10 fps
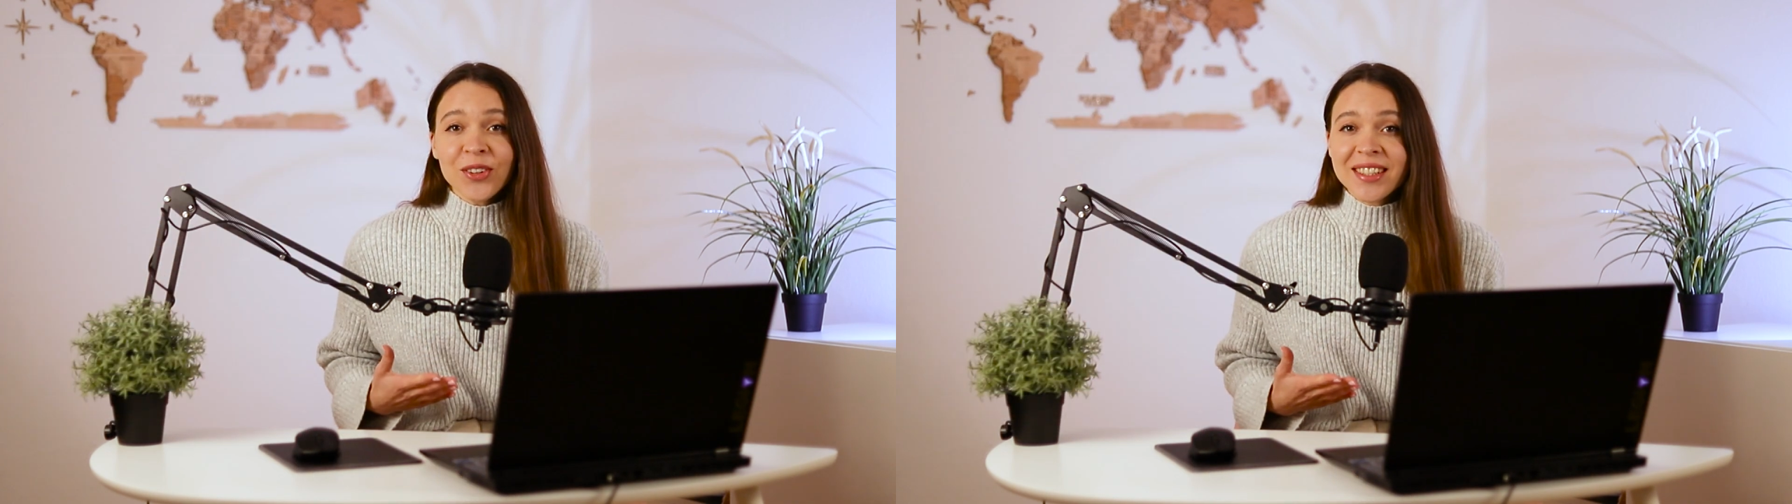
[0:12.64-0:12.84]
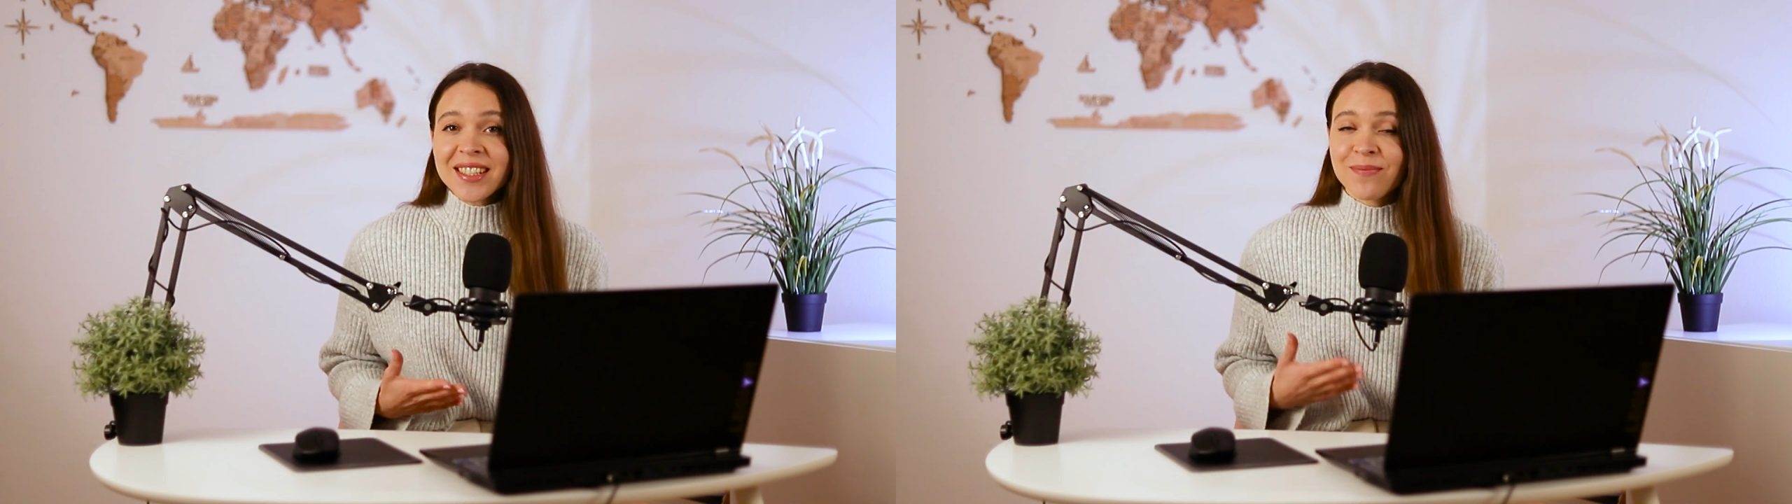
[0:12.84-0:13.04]

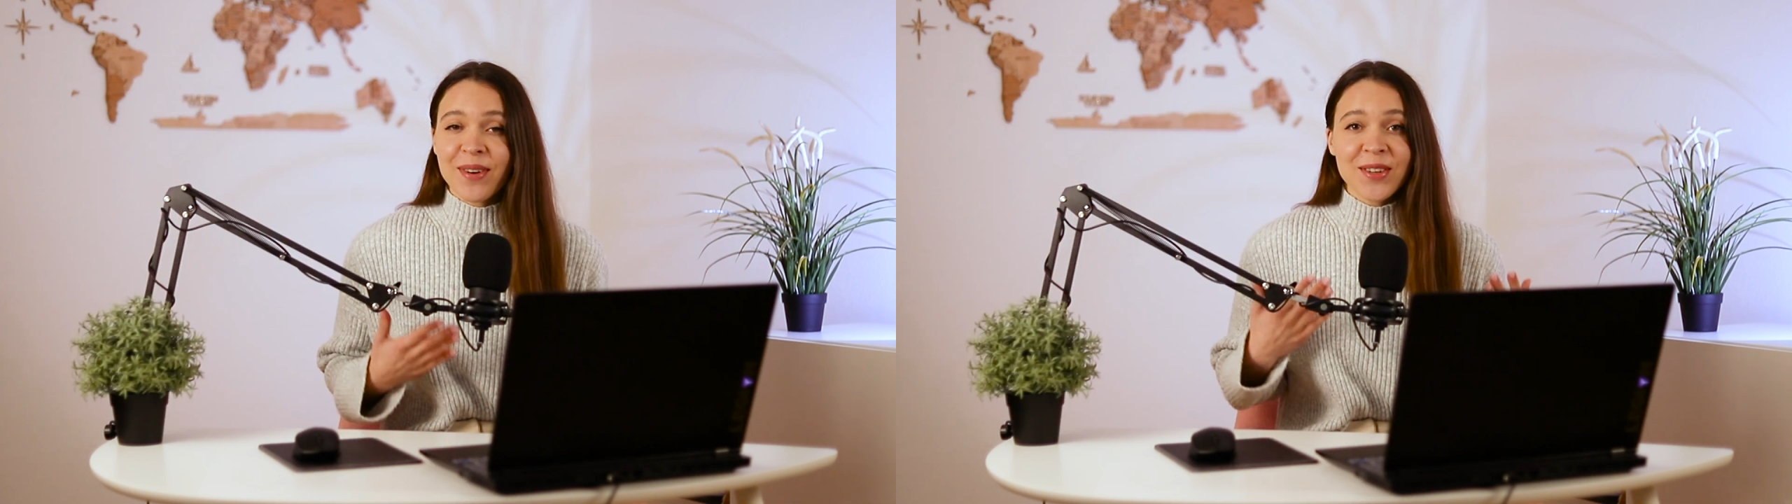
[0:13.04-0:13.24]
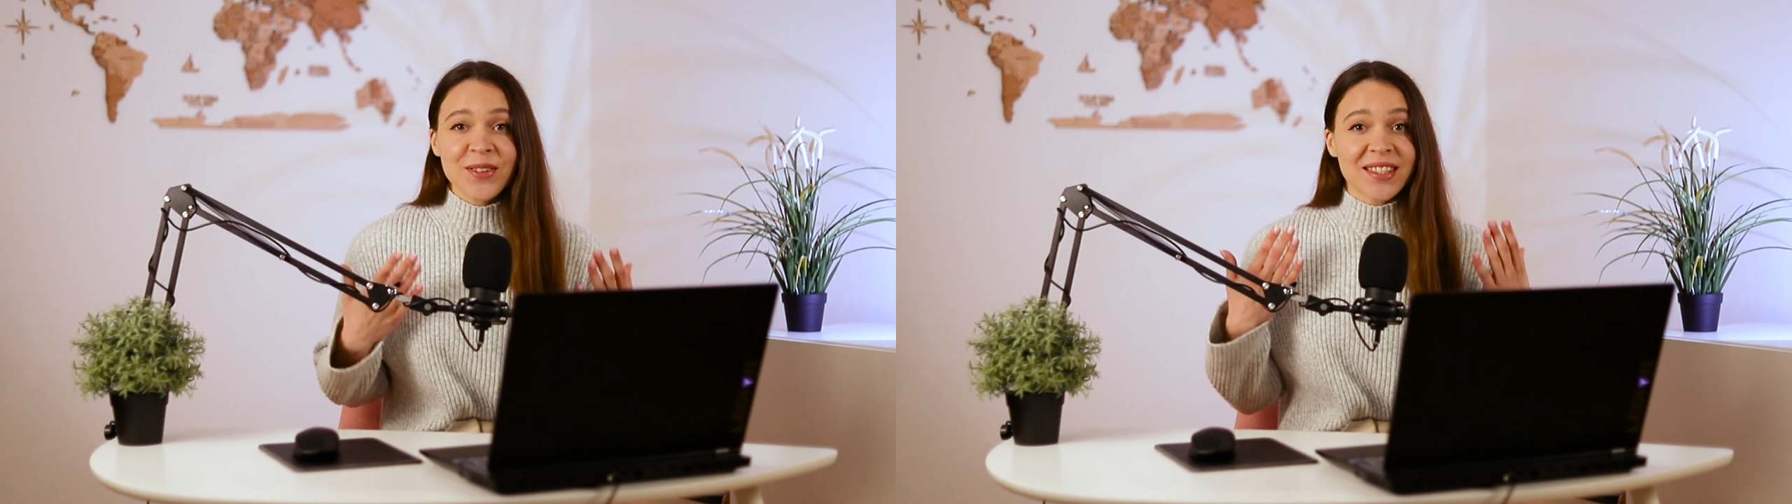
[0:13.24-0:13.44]
all this
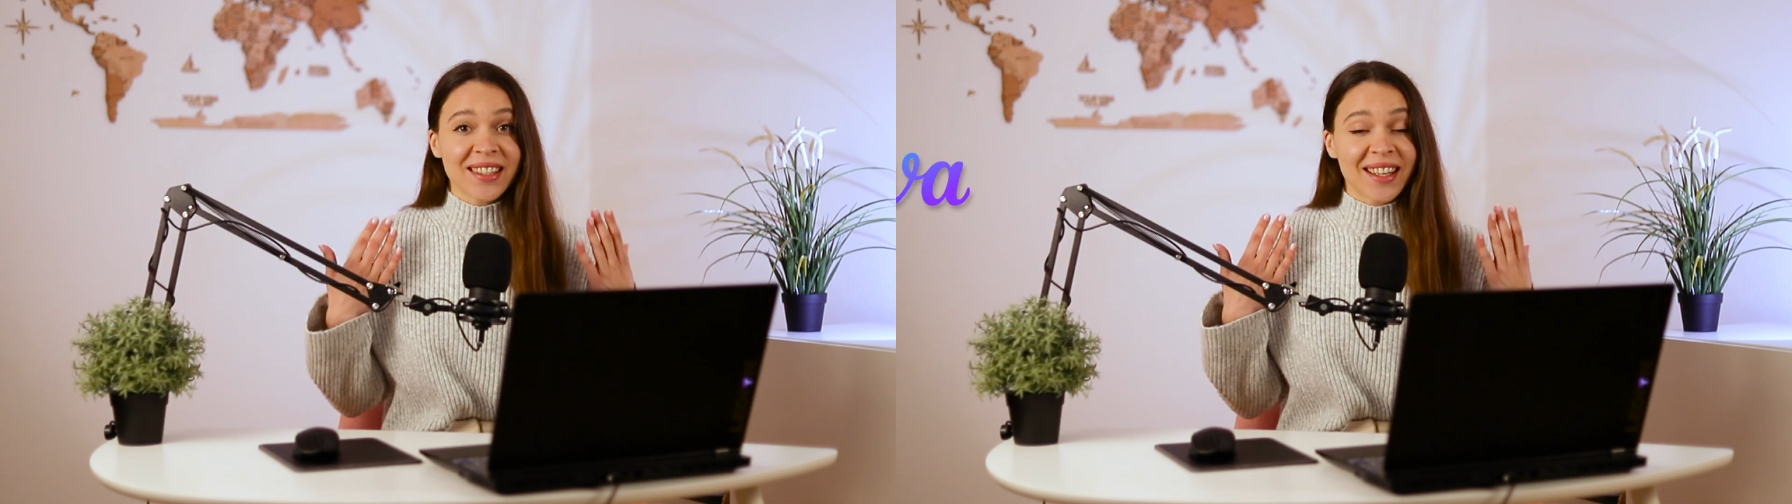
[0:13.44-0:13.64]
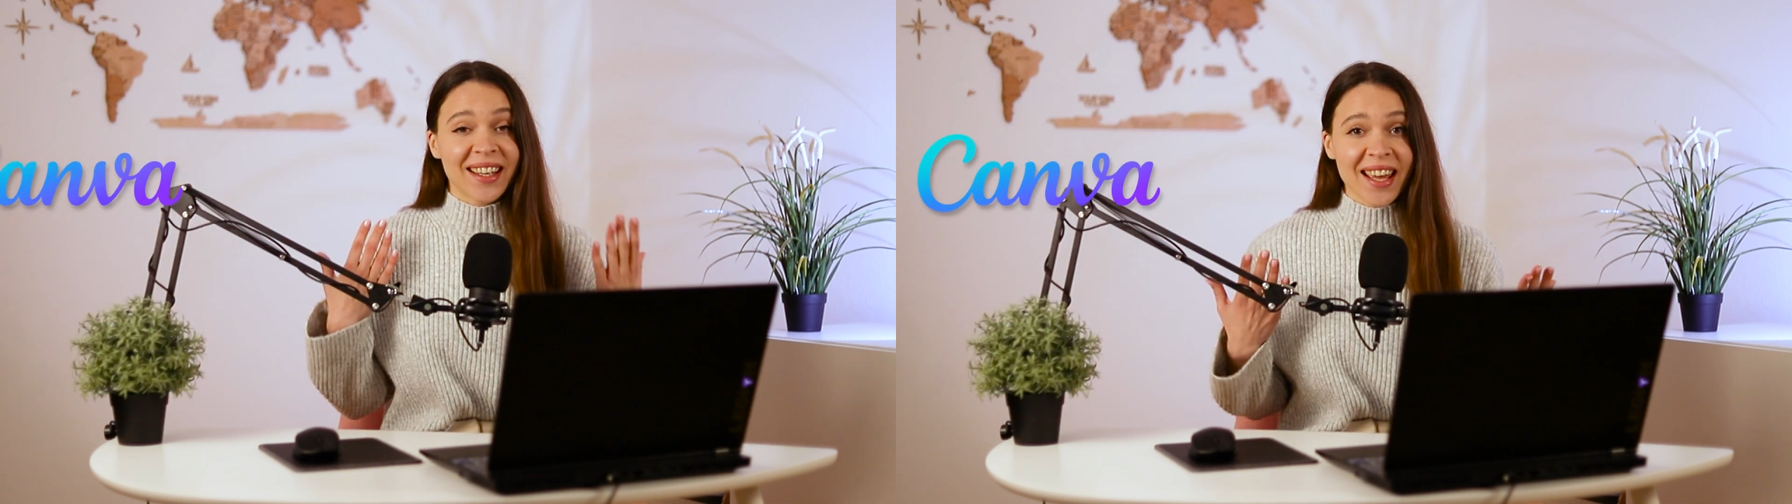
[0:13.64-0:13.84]
by using
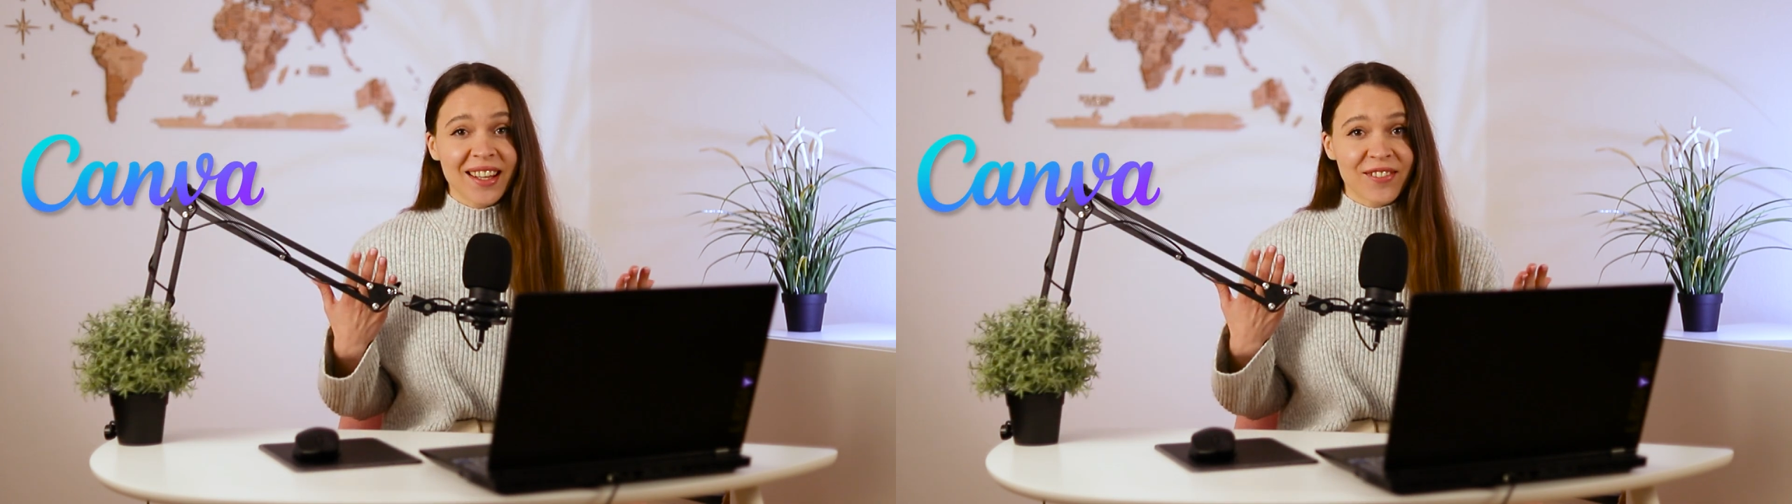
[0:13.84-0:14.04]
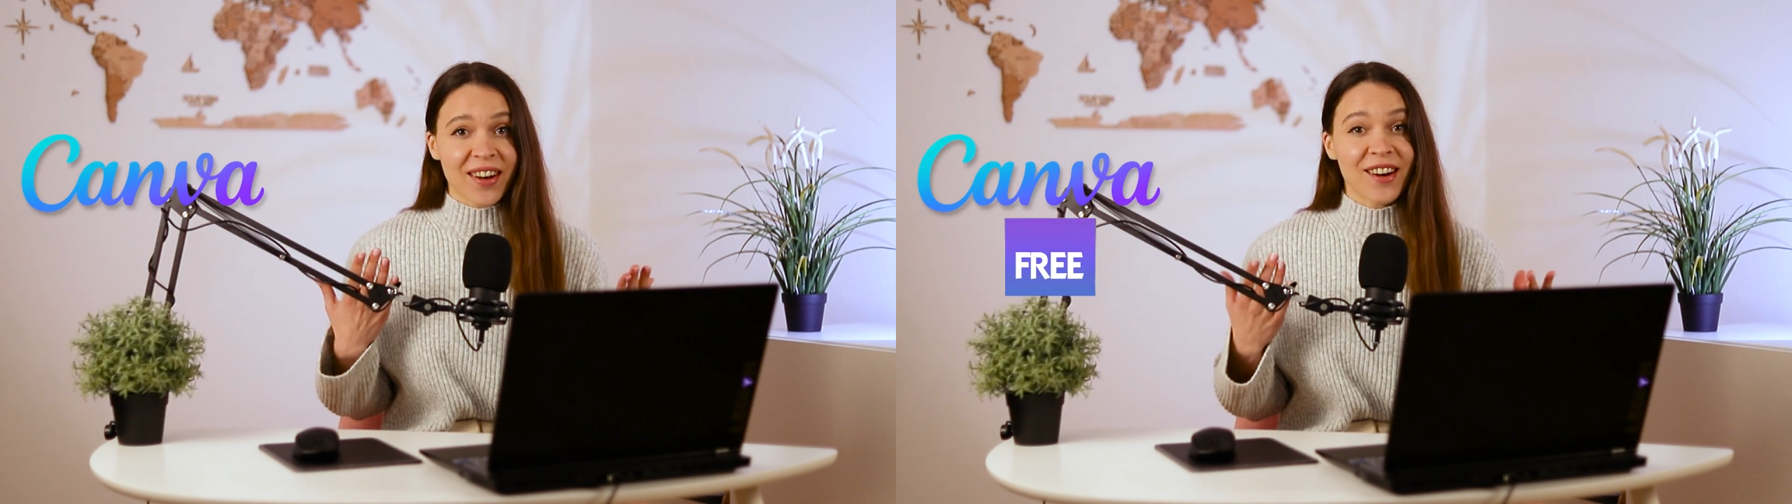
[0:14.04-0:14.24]
a
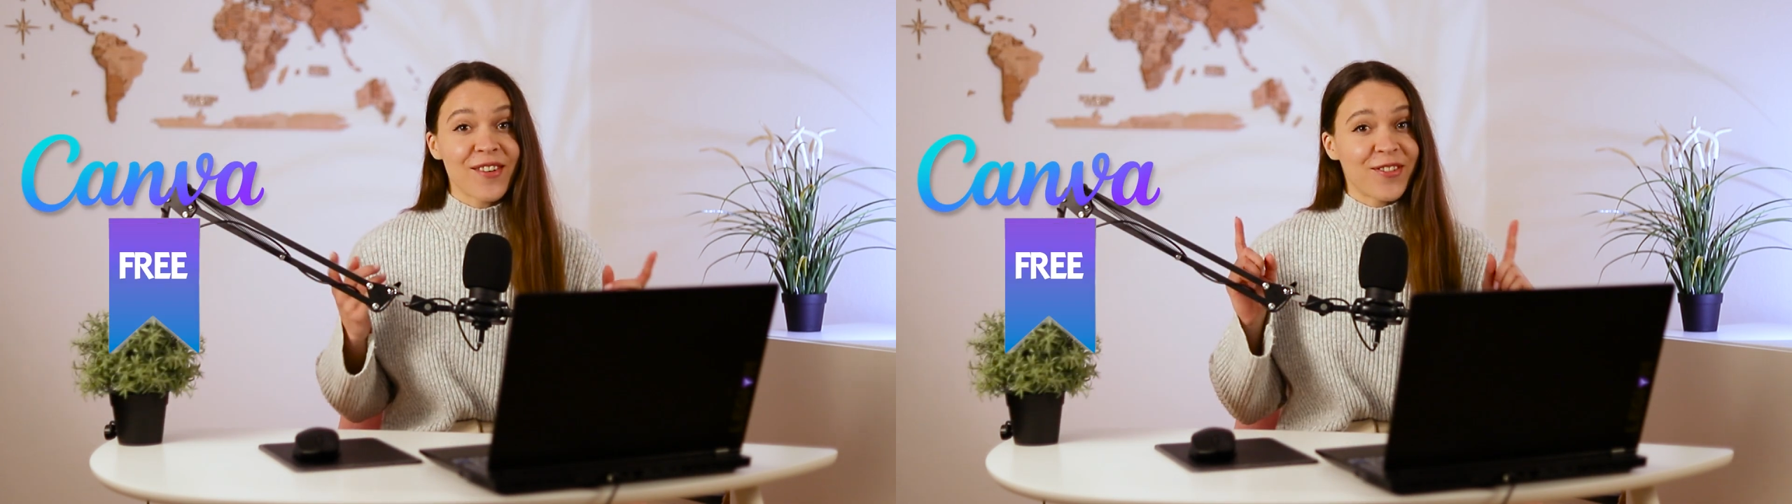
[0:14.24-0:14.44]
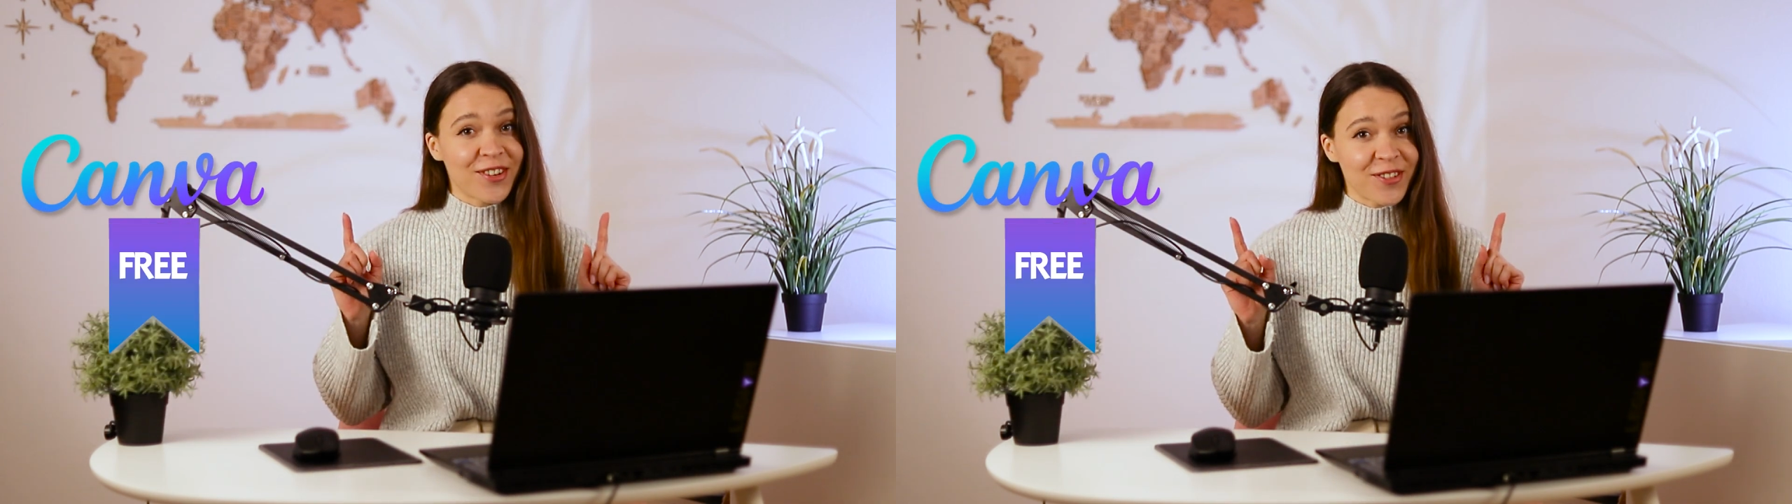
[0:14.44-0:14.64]
Canva
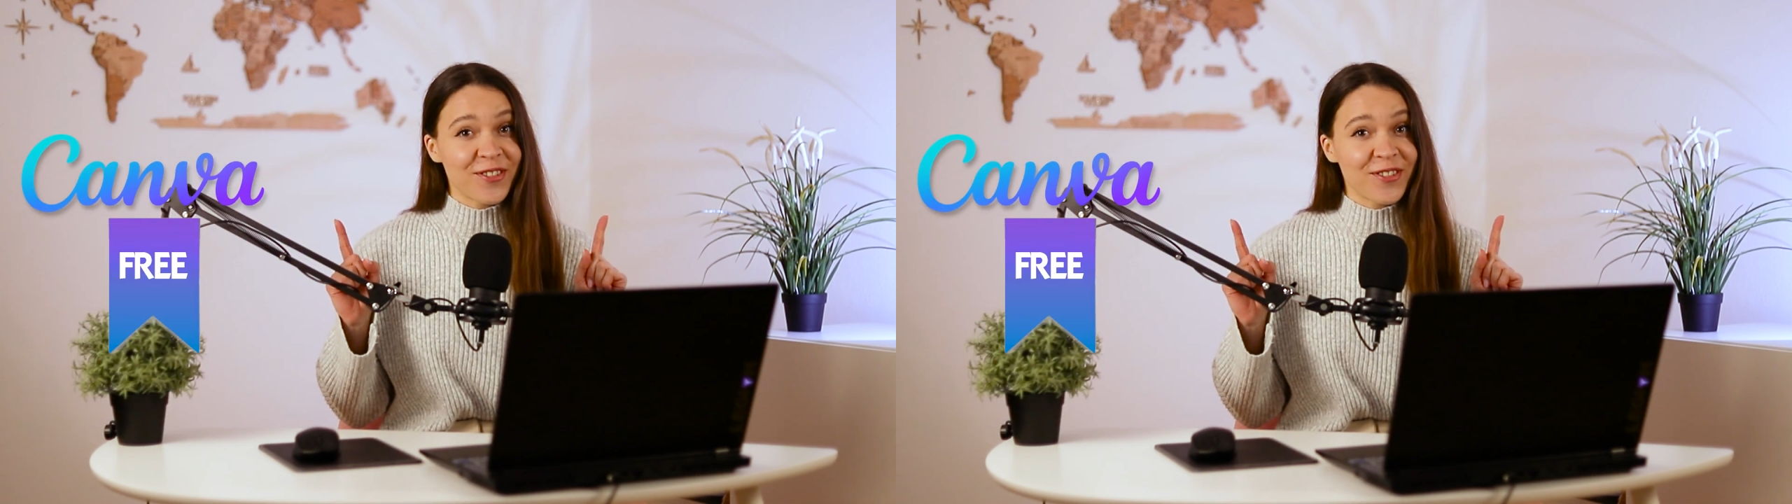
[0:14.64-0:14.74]
for